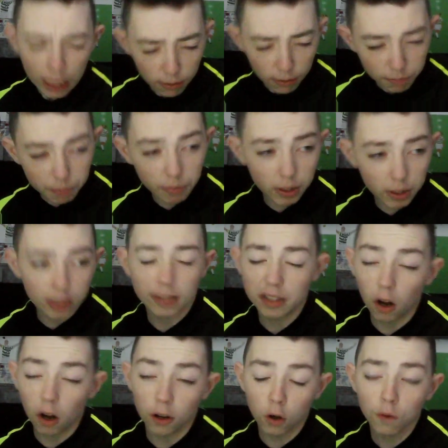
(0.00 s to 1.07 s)
Because it
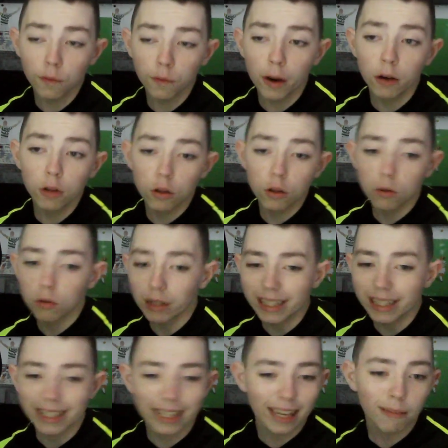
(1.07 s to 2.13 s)
started off well, you know, into
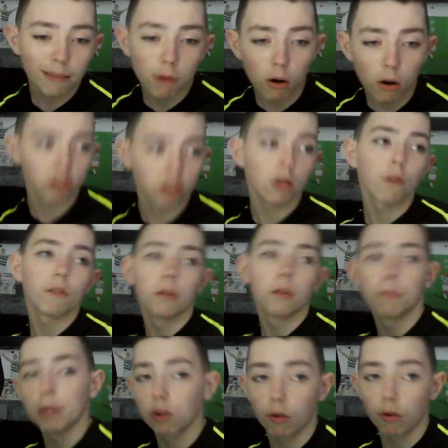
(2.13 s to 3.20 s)
the game and all that stuff, and
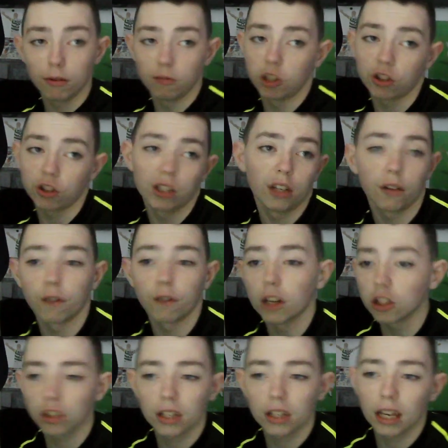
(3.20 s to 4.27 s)
Beaton just nearly
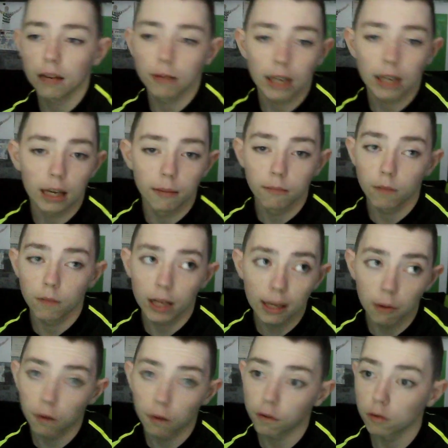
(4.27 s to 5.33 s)
finished the game. He came
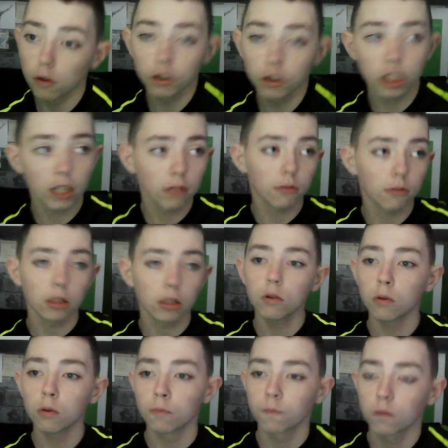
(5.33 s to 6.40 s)
off with Rodgick, and there you
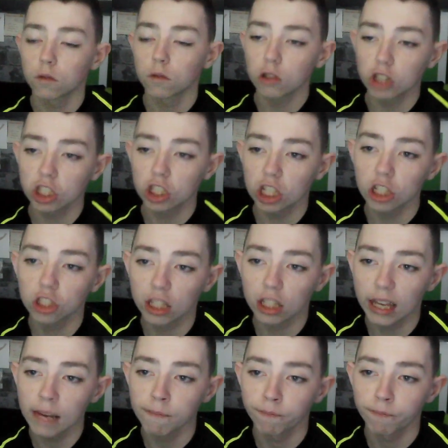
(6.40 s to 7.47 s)
go. Rodgick changed the
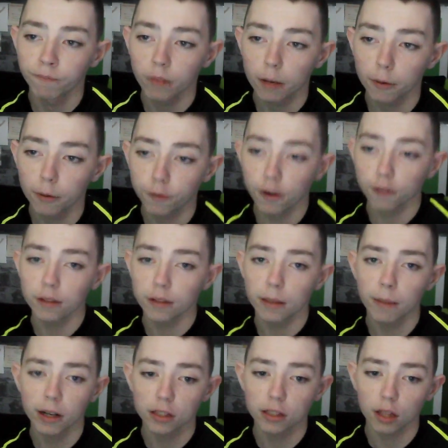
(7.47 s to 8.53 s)
game. About 15
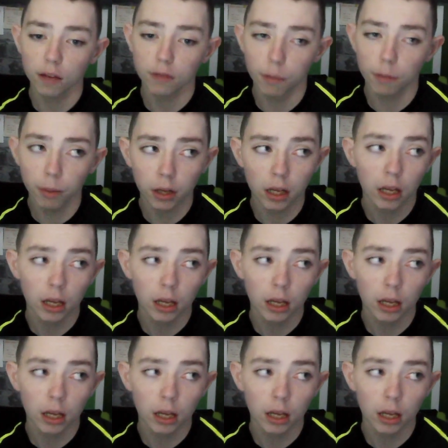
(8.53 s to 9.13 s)
minutes left to play.